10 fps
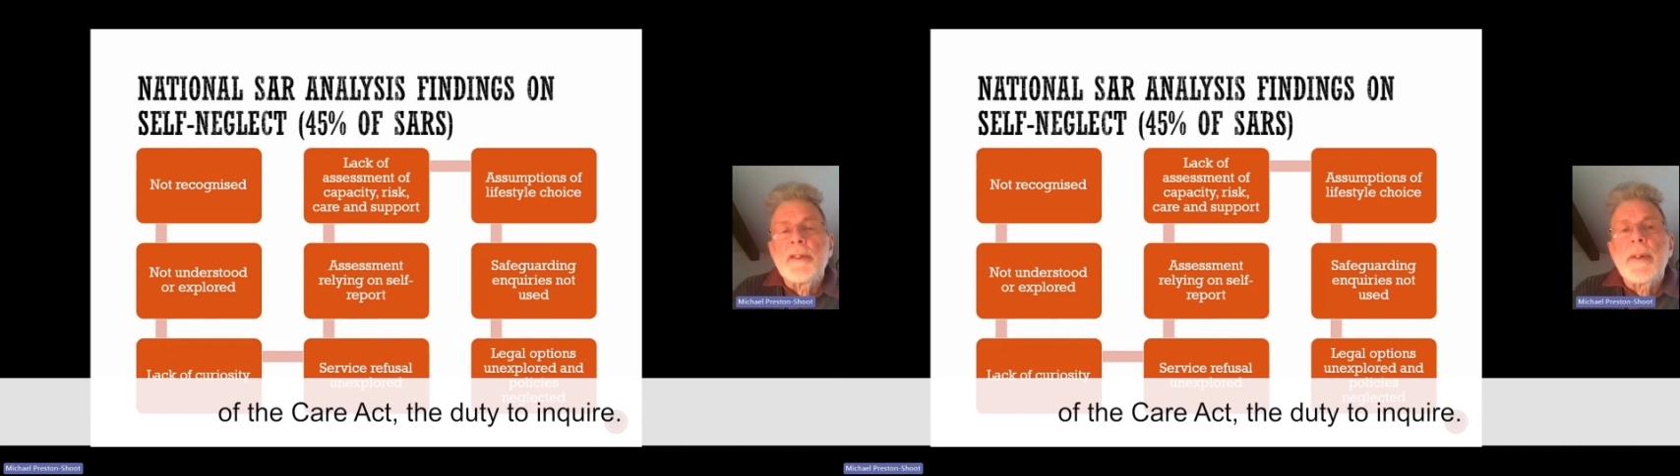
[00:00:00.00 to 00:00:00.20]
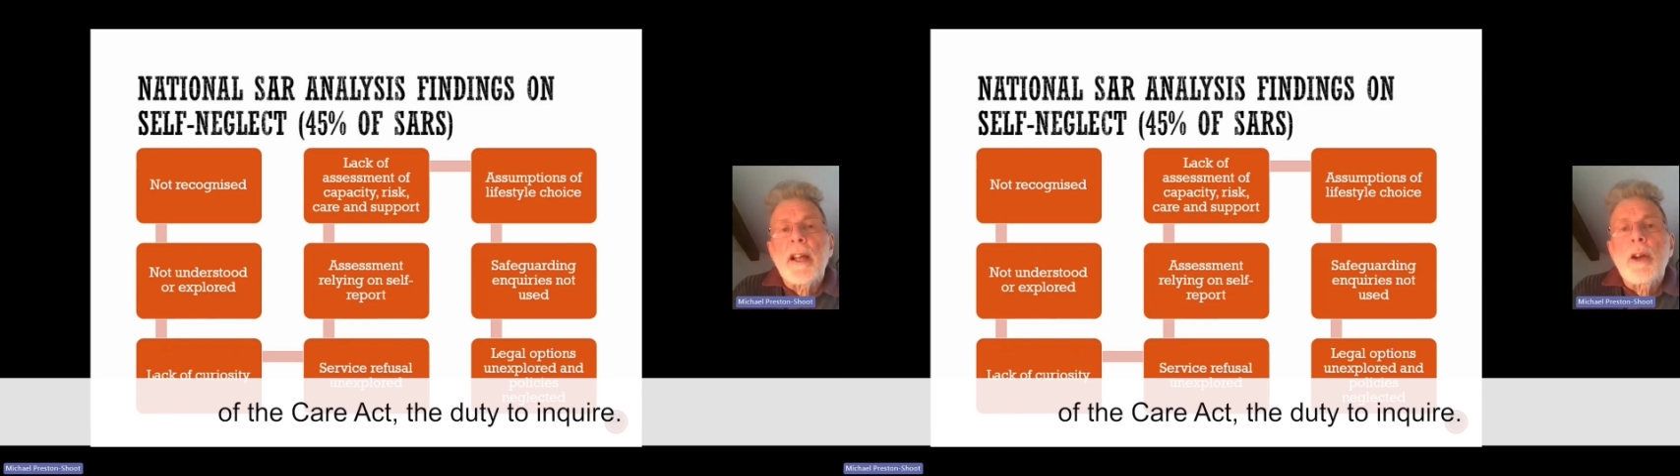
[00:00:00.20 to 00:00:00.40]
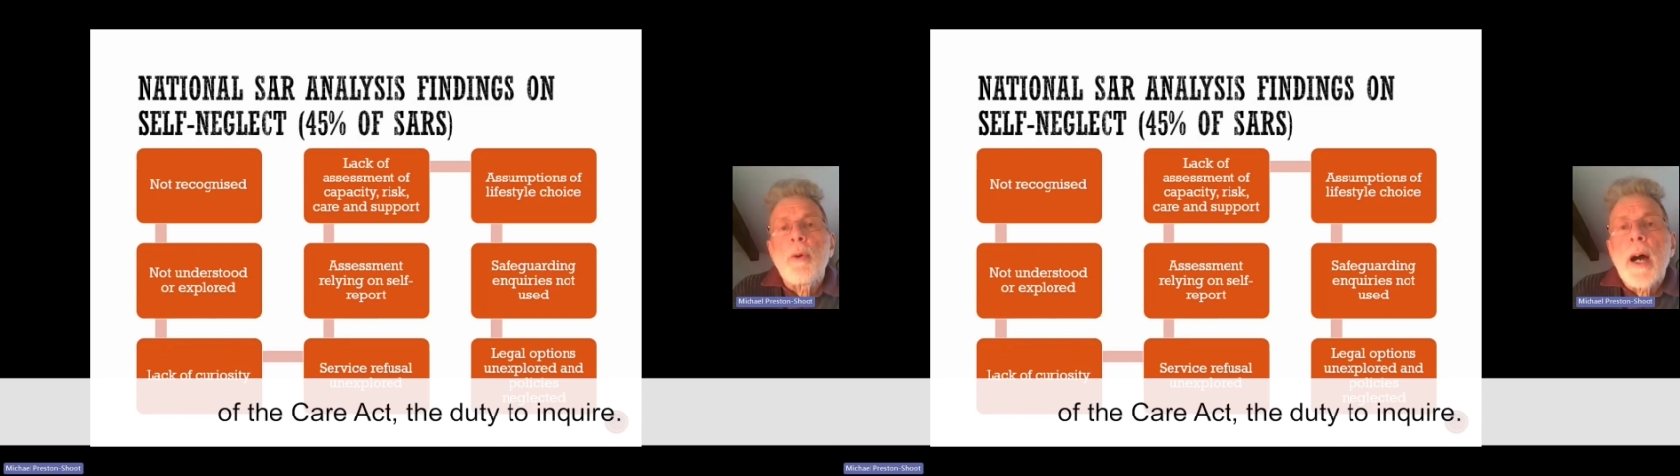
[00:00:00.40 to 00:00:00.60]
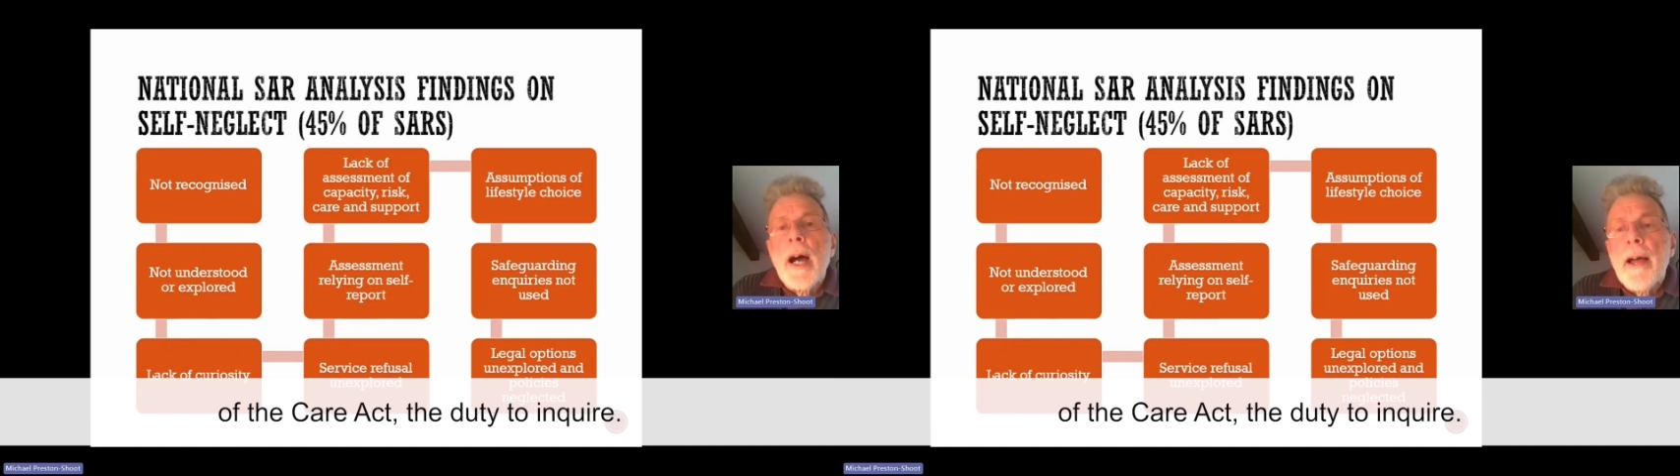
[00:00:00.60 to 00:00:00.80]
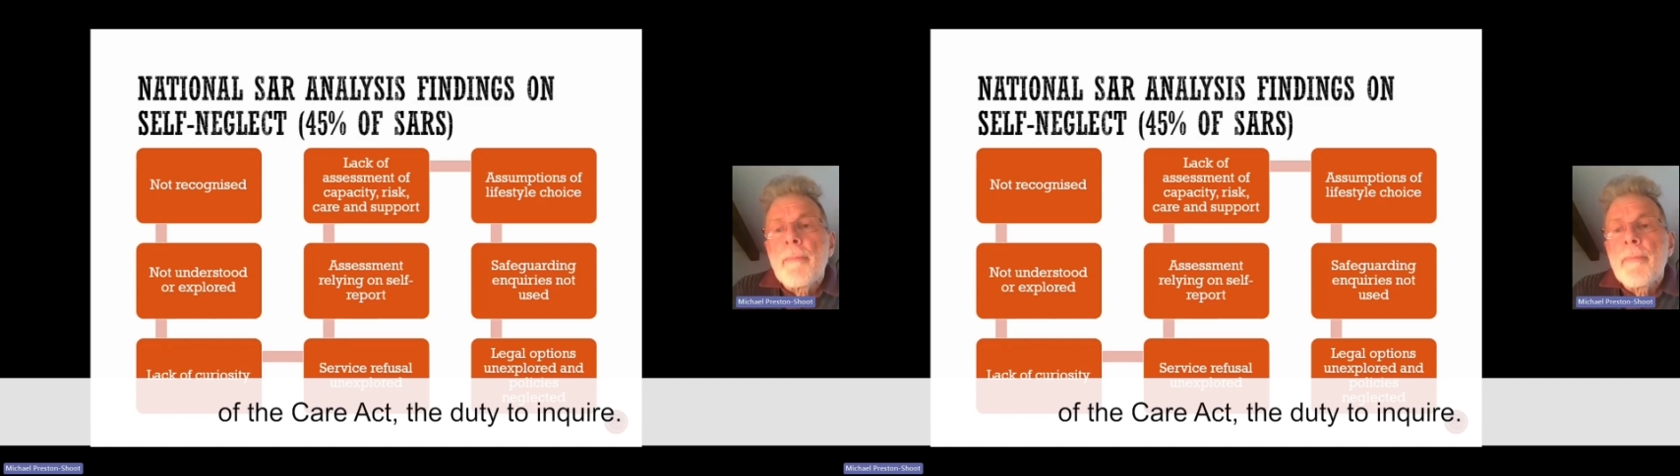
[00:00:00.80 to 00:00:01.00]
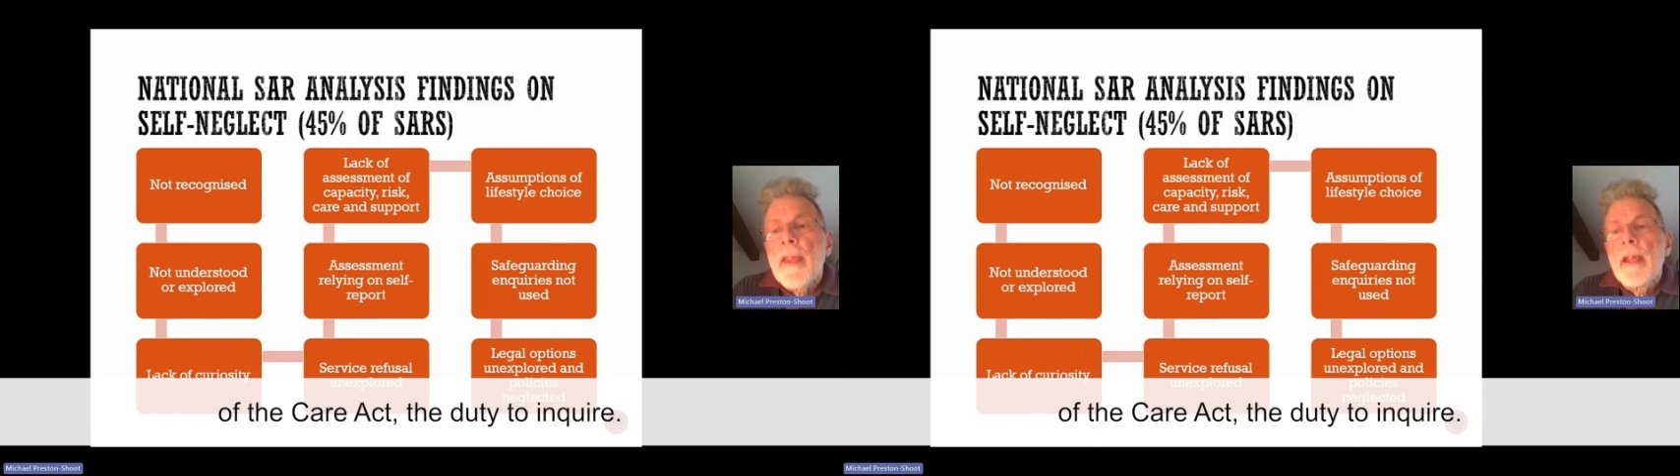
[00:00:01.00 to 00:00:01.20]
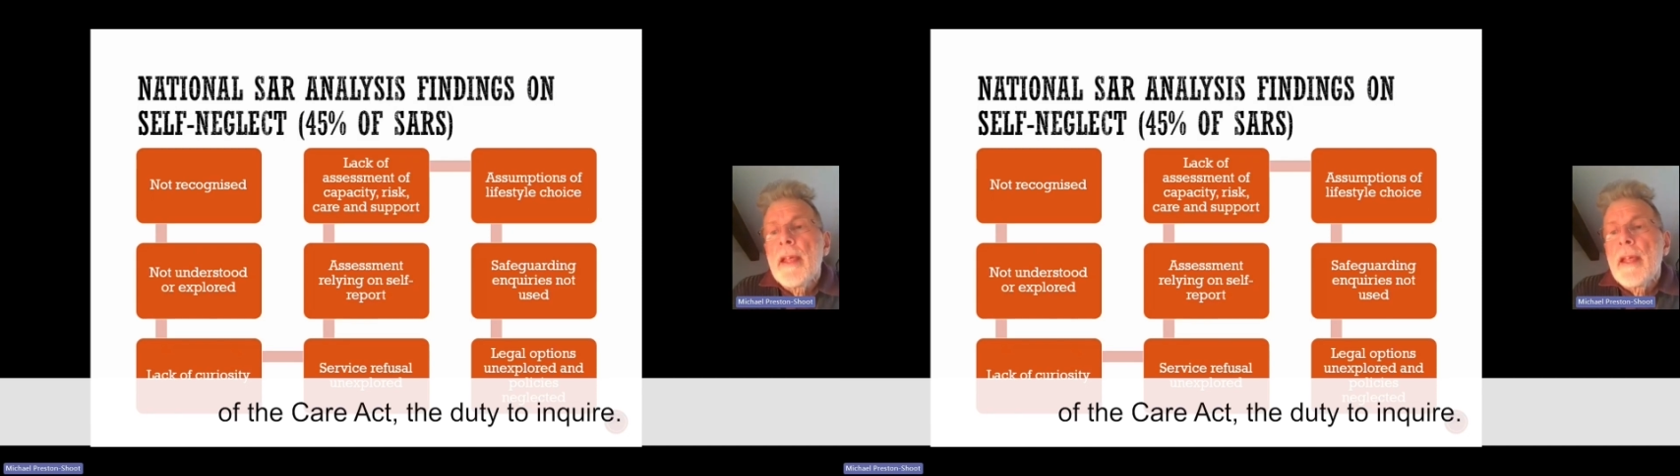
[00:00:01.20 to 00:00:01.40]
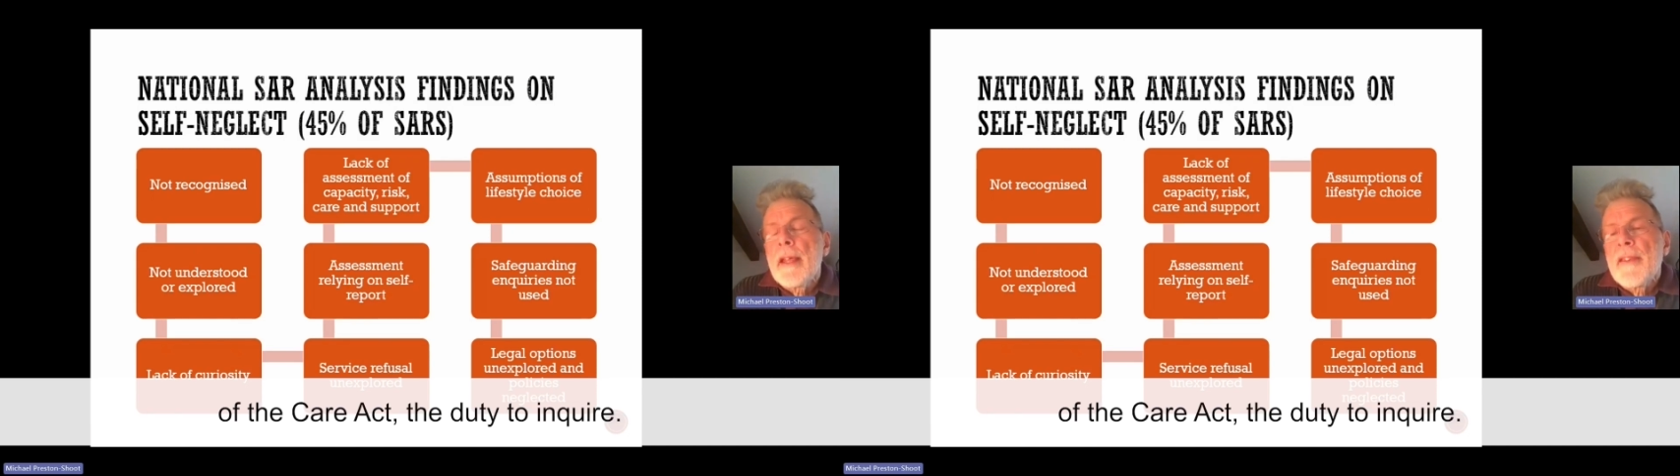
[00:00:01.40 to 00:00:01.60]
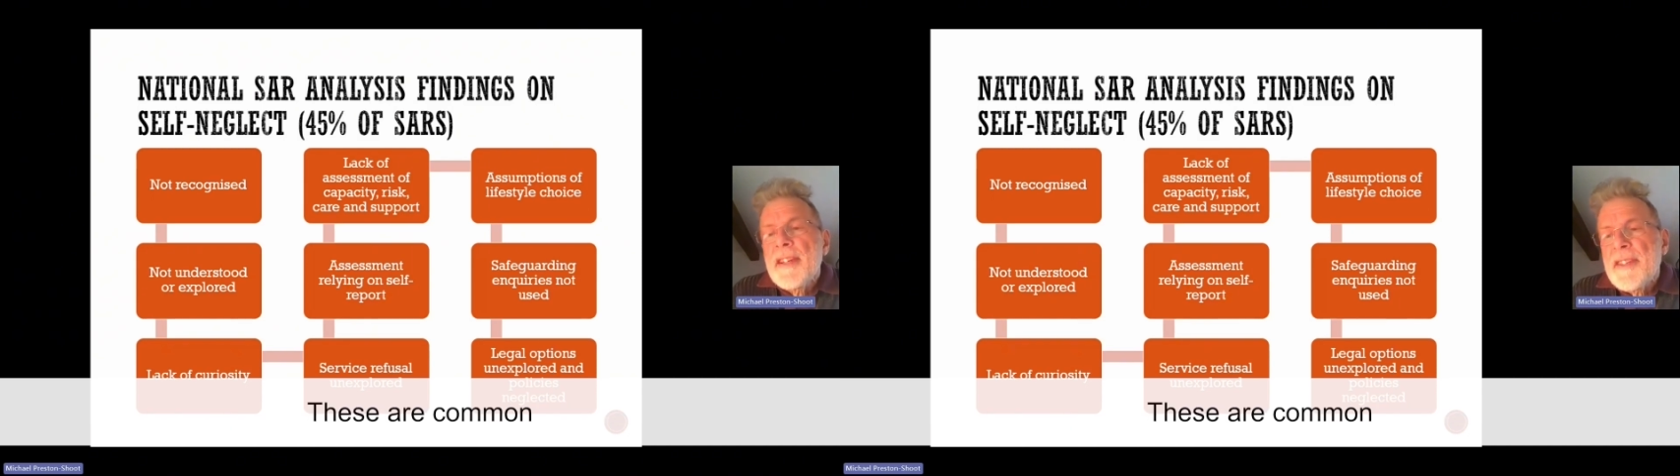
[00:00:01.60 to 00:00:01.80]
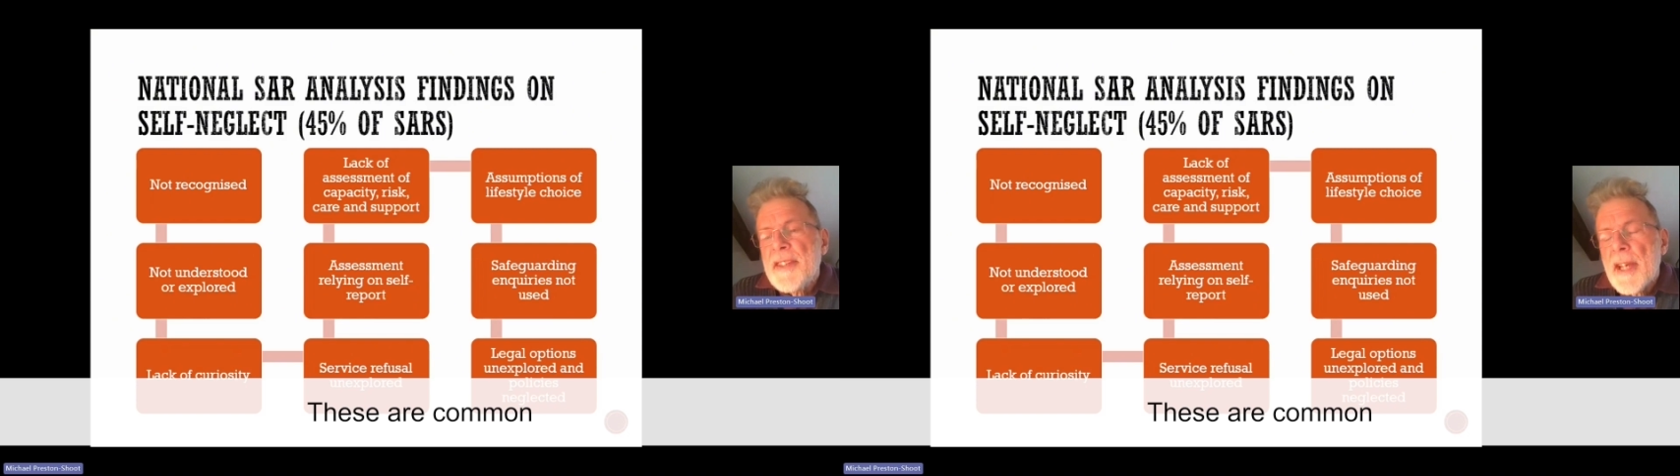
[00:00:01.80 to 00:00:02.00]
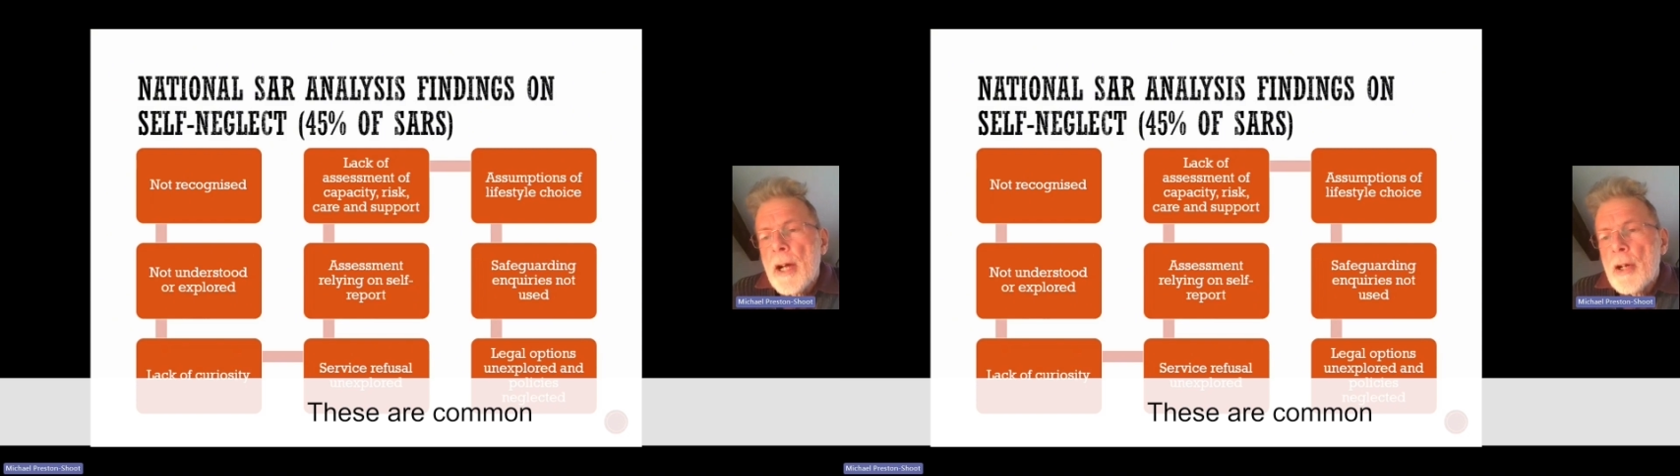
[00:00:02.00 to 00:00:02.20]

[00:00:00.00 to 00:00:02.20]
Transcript: to inquire. These